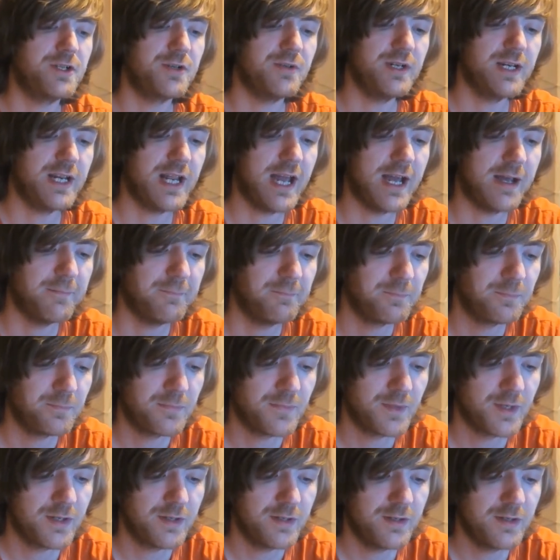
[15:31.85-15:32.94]
Juliet.
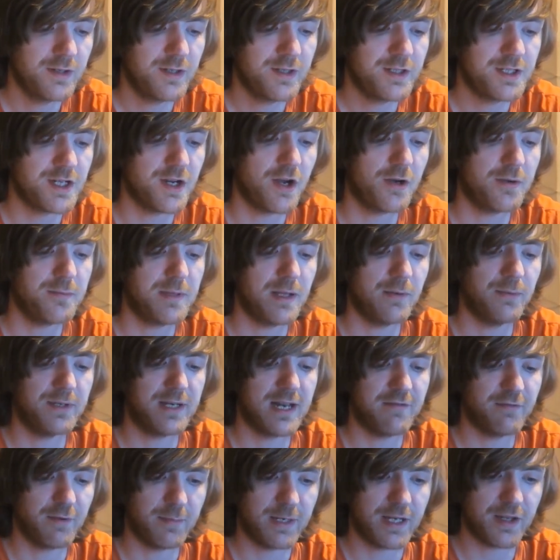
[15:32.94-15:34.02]
She hoped there would
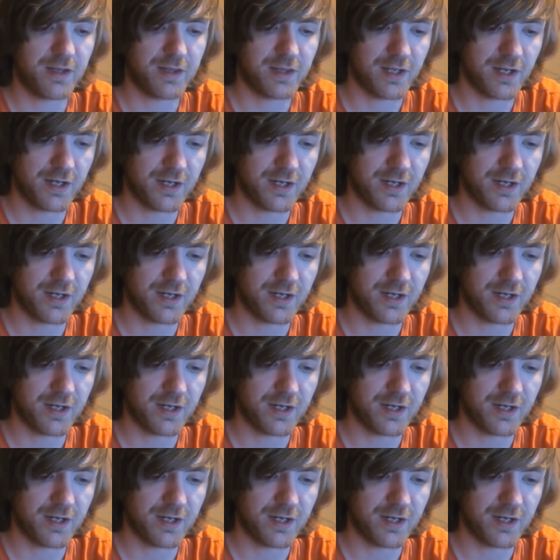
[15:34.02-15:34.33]
never be a